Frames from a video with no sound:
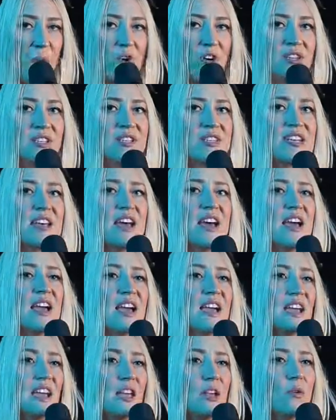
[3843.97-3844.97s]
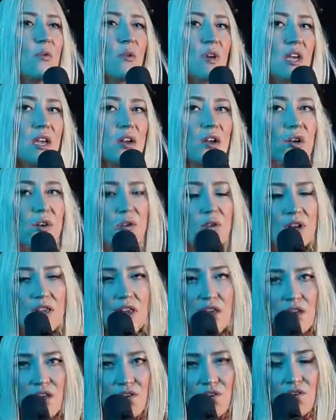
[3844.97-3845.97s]
one day we'd own
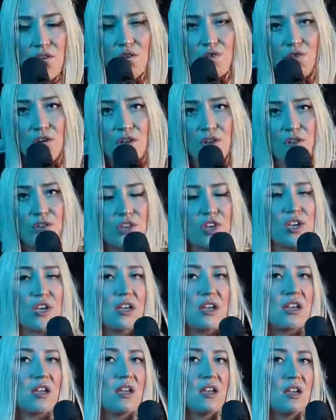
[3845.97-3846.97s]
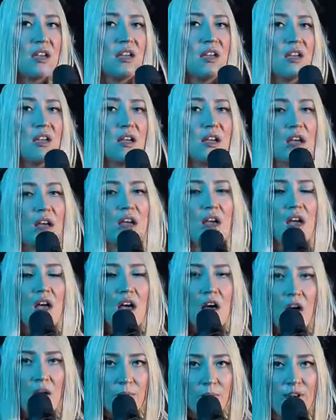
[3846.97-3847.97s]
everything,
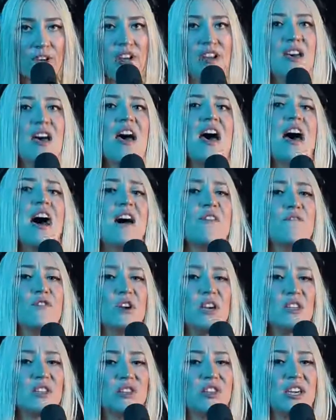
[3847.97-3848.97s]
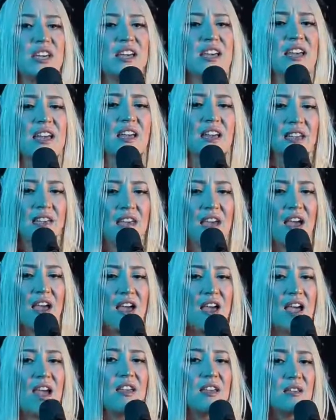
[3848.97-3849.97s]
but everything
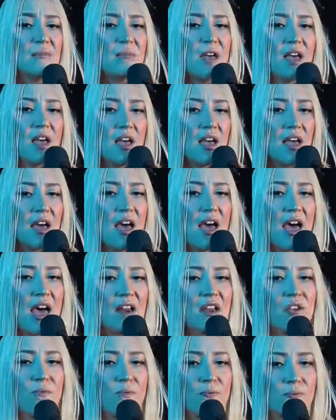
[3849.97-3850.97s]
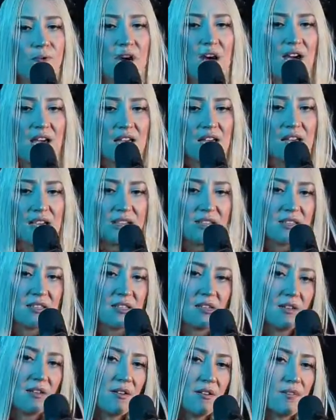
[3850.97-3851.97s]
came at a price.
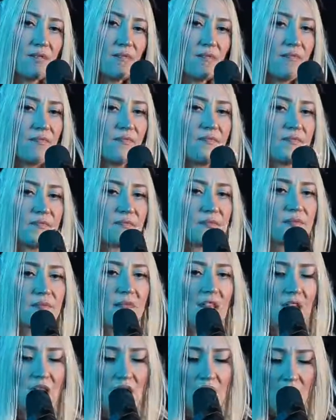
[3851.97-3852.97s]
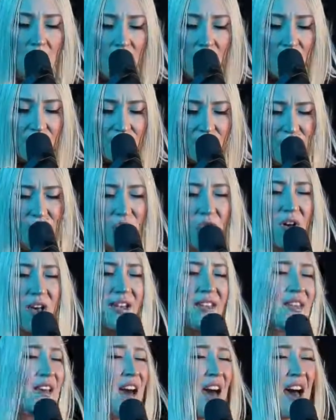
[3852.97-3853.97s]
So I
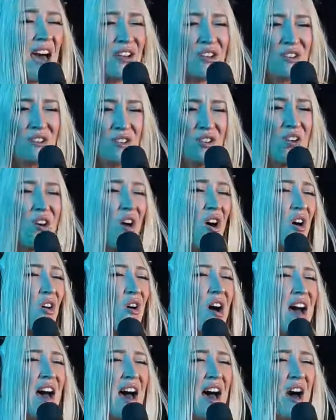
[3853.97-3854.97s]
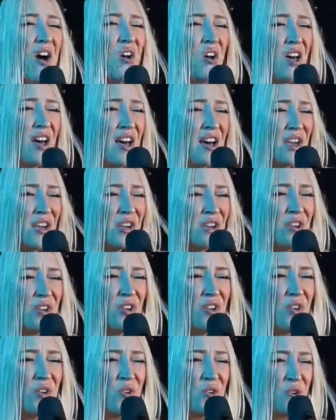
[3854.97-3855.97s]
gotta know, will
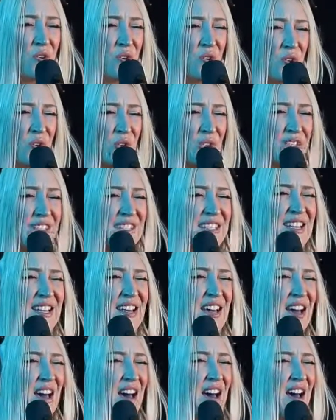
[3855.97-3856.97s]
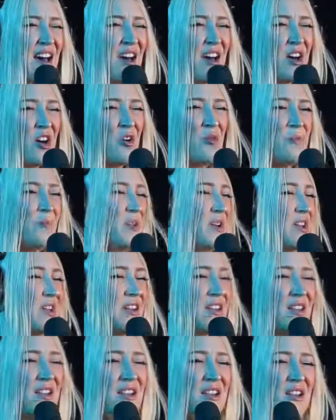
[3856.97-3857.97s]
you still
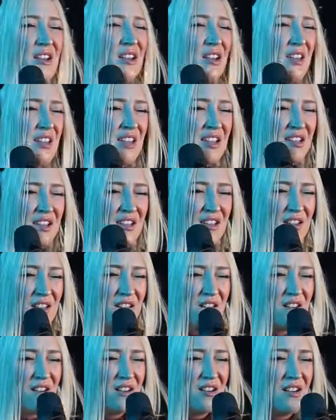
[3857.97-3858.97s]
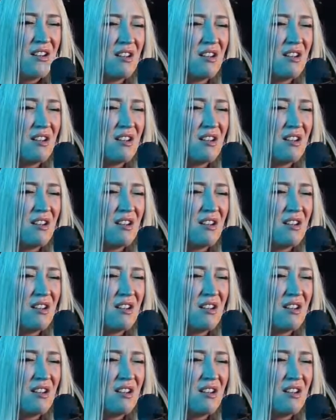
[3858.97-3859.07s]
be here